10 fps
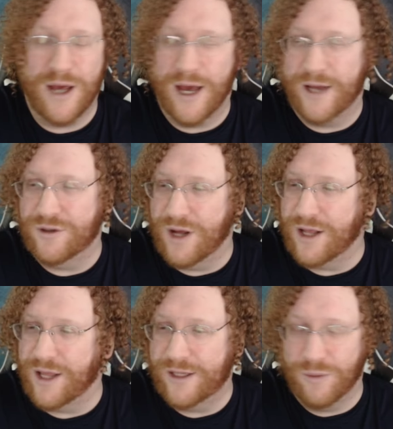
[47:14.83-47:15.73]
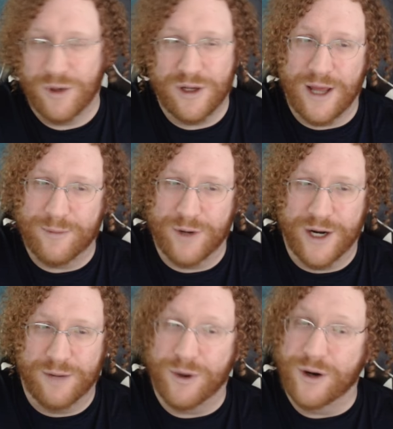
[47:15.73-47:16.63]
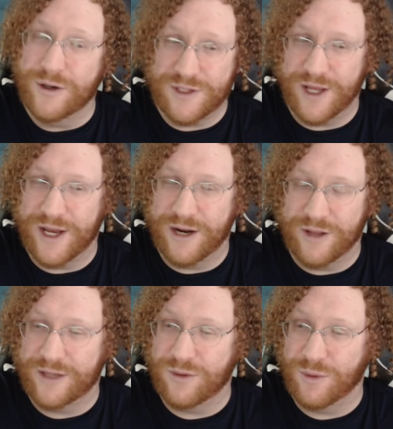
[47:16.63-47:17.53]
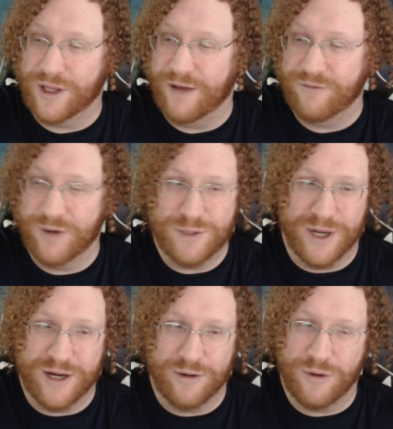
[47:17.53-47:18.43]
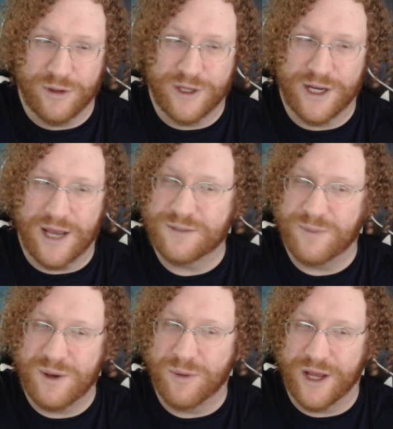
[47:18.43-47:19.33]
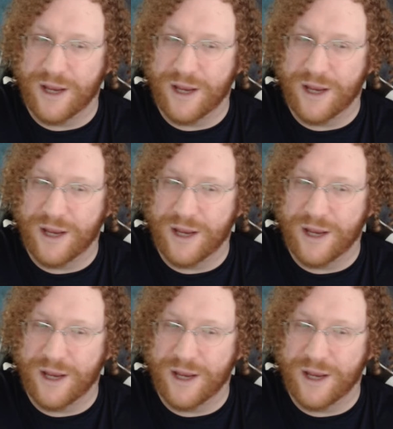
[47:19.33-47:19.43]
I do not like the word collaborated. Personally, I don't like the word leverage, but I don't hold it against people.